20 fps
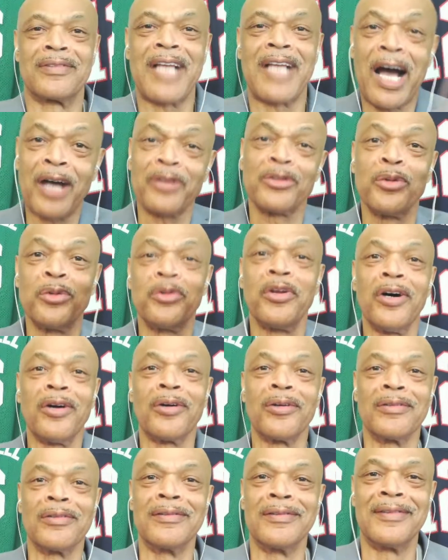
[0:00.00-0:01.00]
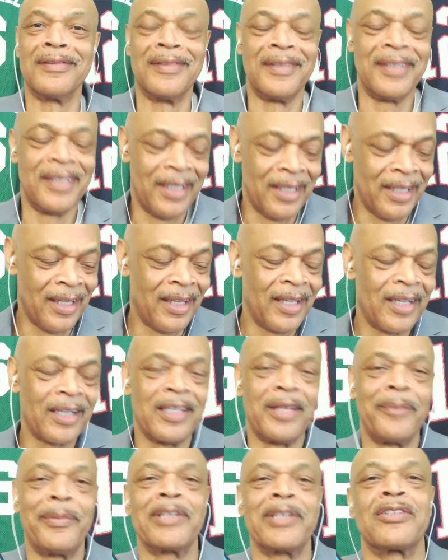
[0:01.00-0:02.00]
Now you know.
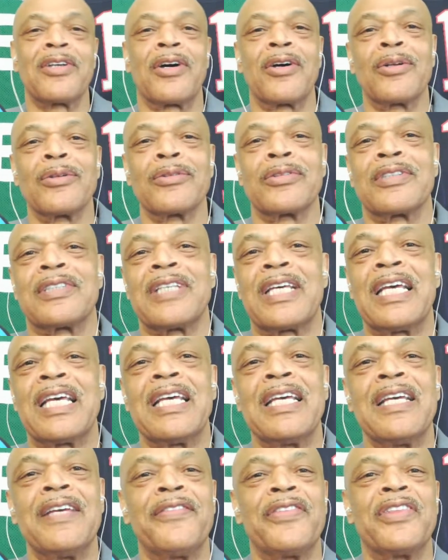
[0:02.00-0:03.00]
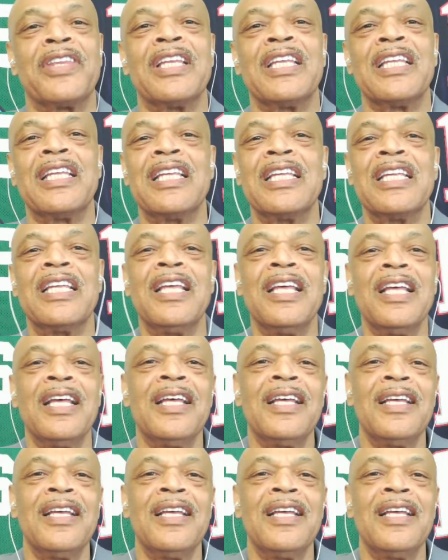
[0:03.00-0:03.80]
Glenn McDonald saved the